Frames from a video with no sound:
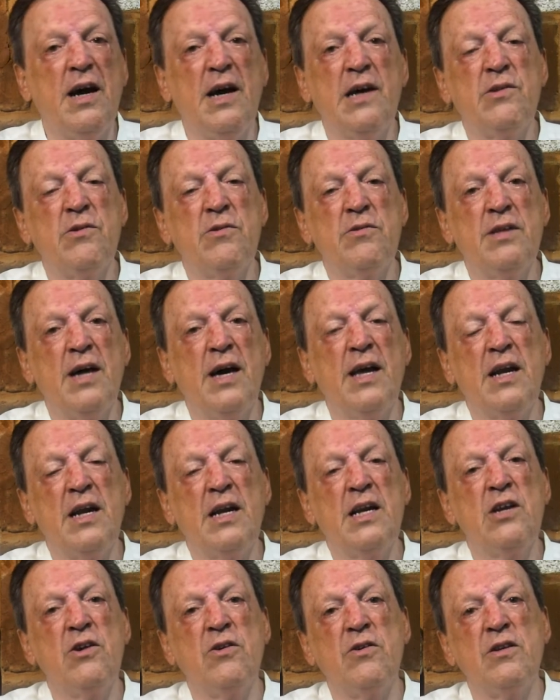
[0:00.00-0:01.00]
either
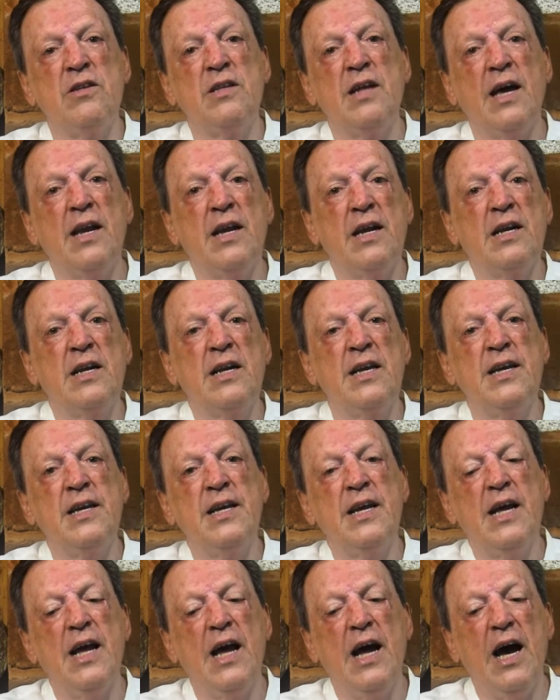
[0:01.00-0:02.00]
directly or indirectly,
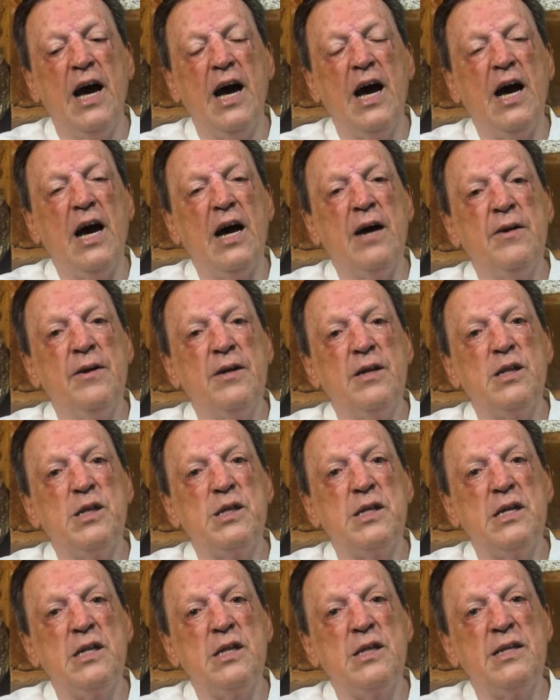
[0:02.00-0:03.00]

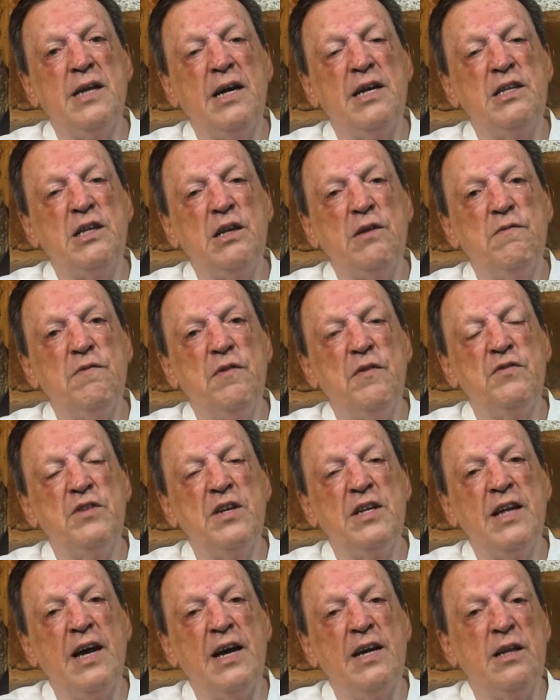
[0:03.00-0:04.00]
since
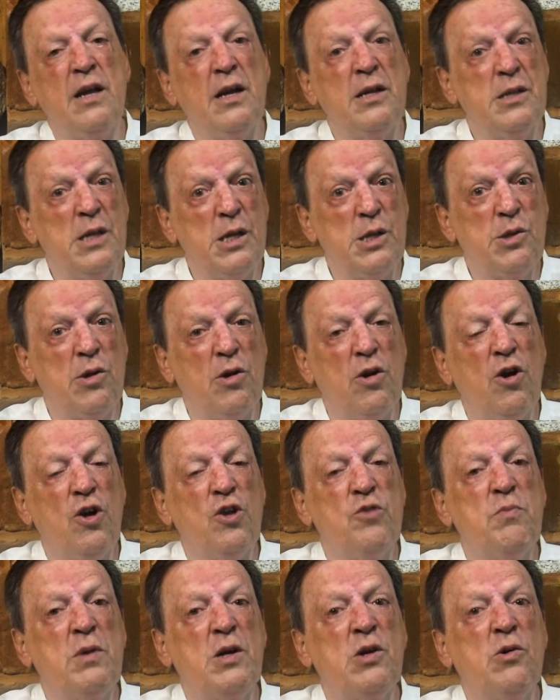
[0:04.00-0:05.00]
1959. And it's a
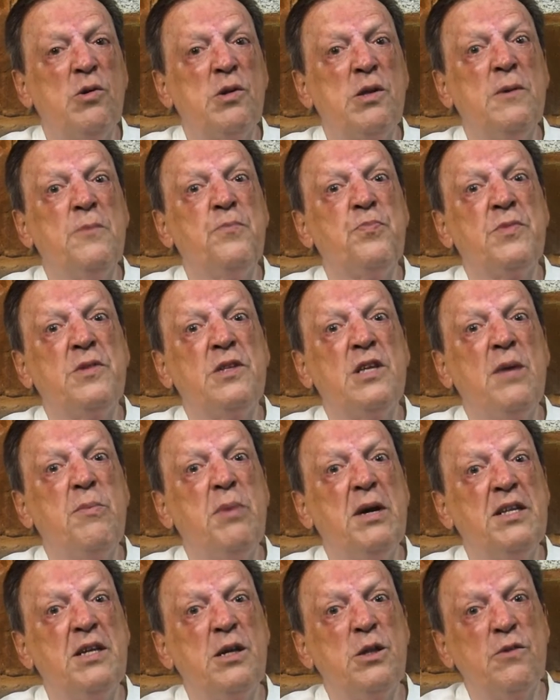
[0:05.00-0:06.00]
lot because
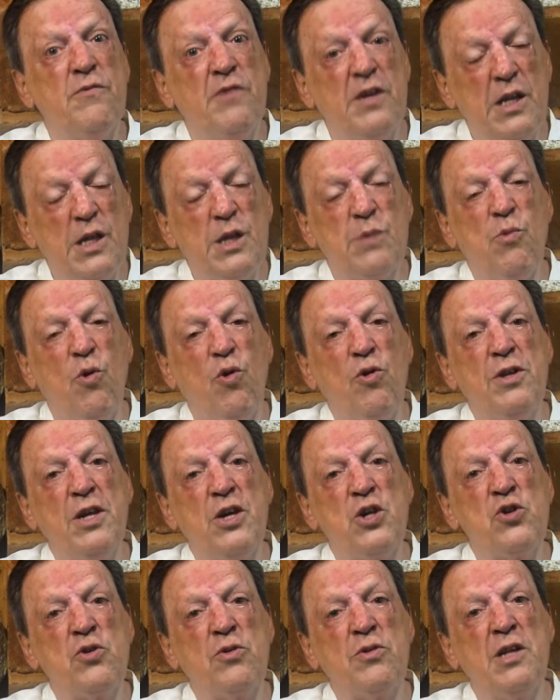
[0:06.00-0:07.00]
Tibet is a very small
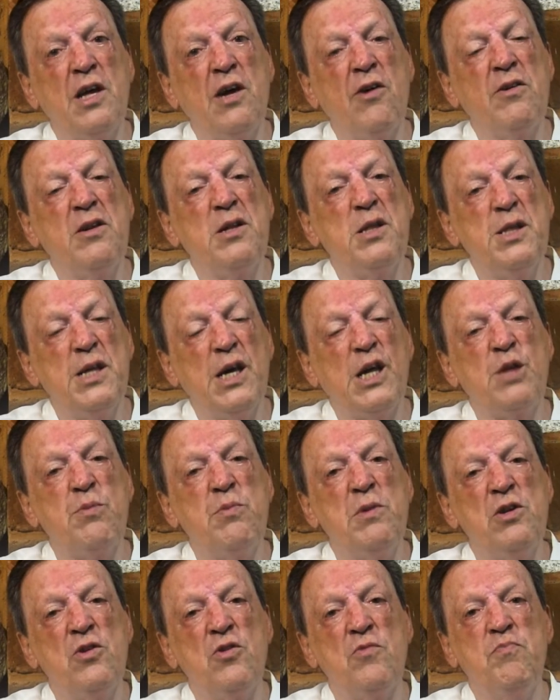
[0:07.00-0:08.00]
nation. There are only 6
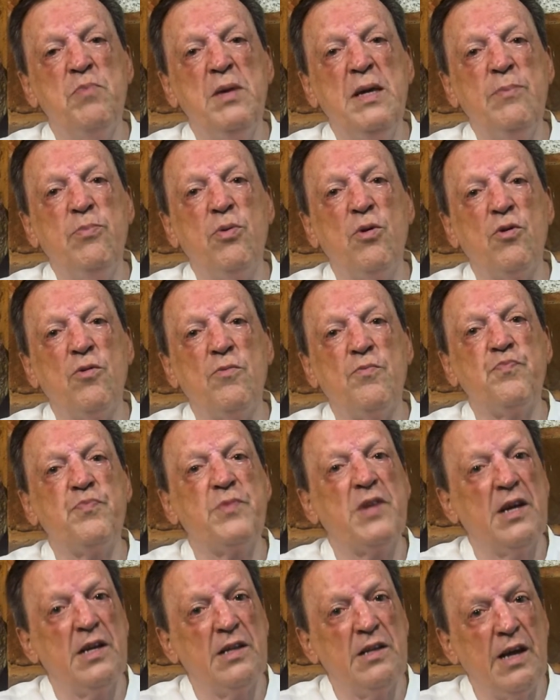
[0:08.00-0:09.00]
million people.
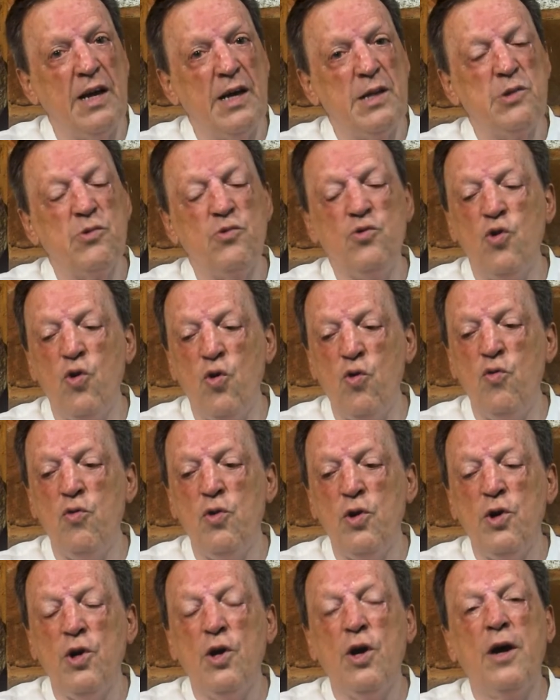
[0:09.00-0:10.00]
And as you
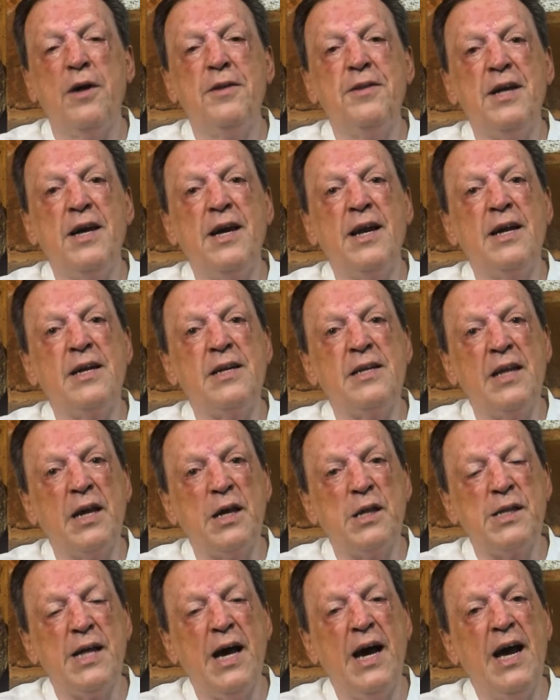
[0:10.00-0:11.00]
know, they are in
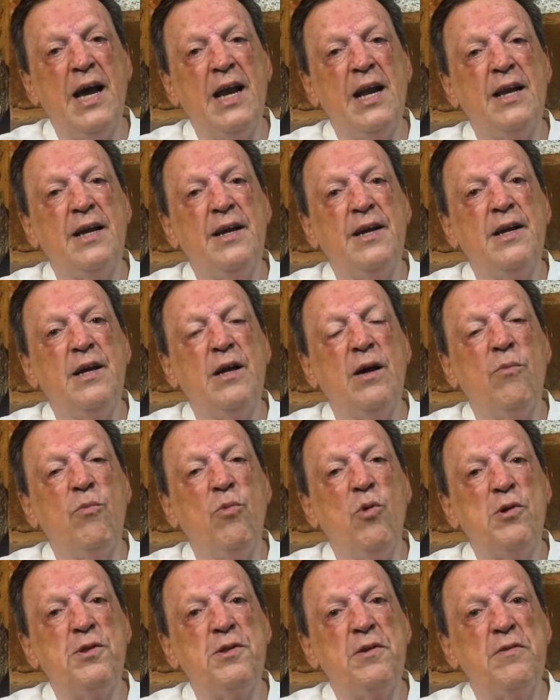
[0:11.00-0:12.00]
exile.
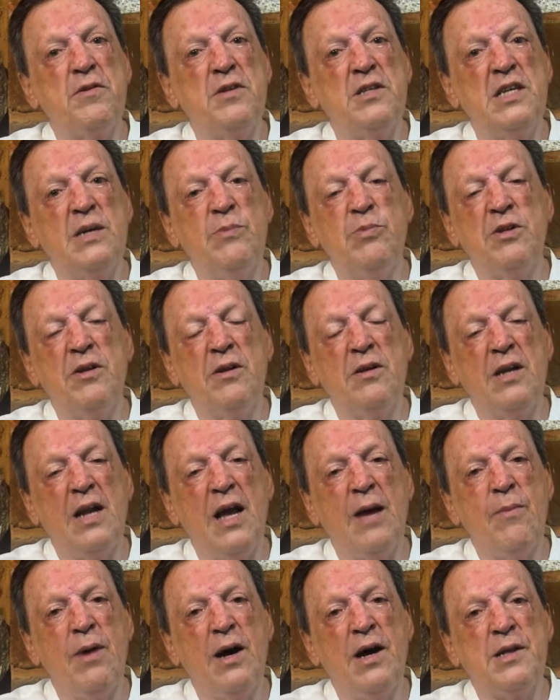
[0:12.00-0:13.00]
Most of the Tibetan
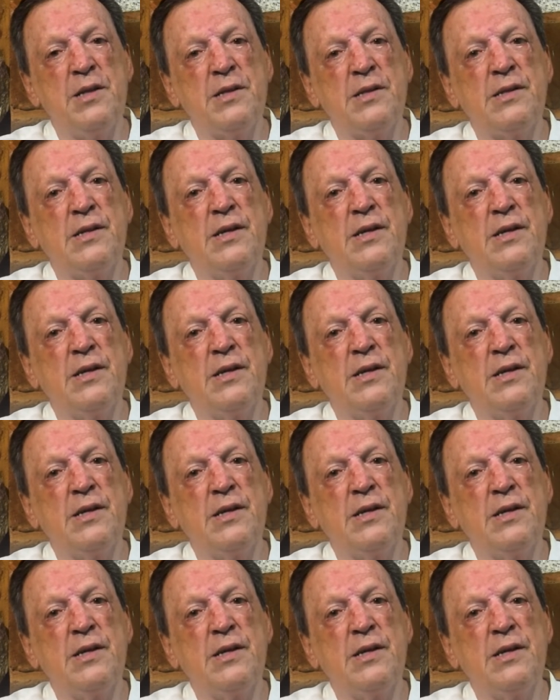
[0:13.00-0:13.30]
lamas